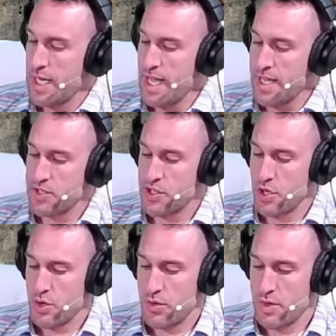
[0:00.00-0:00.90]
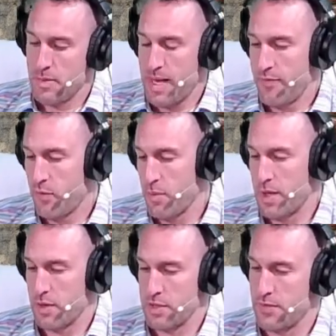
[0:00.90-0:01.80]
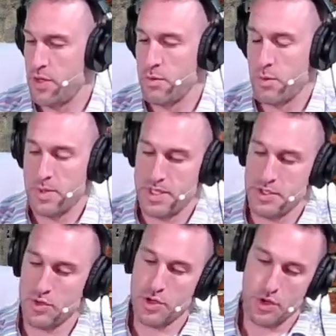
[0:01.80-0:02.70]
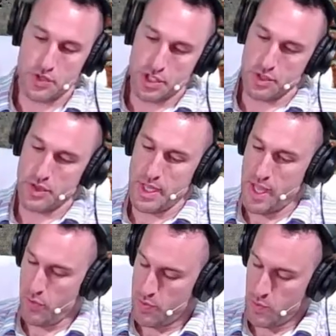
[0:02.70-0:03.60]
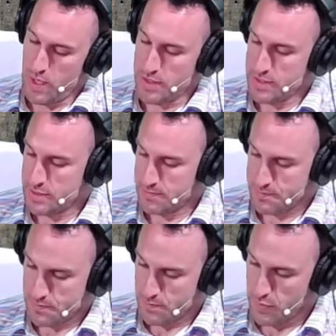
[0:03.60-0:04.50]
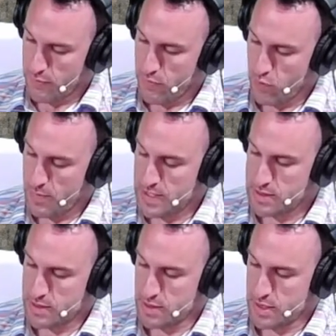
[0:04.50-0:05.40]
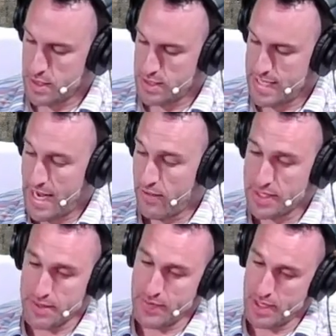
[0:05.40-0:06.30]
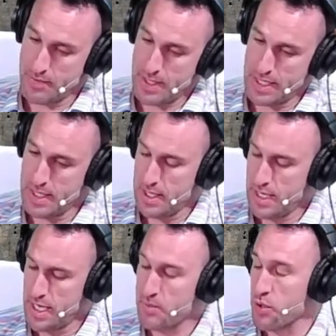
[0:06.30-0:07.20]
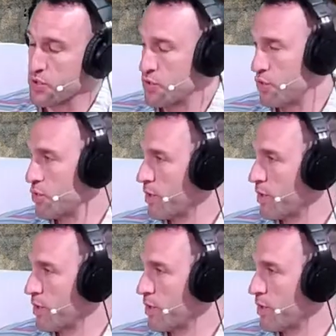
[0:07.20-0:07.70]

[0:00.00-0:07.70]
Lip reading: Yeah, so the main 4 pillars of the human potential coaching are the health and wellness, performance, talent development, and personal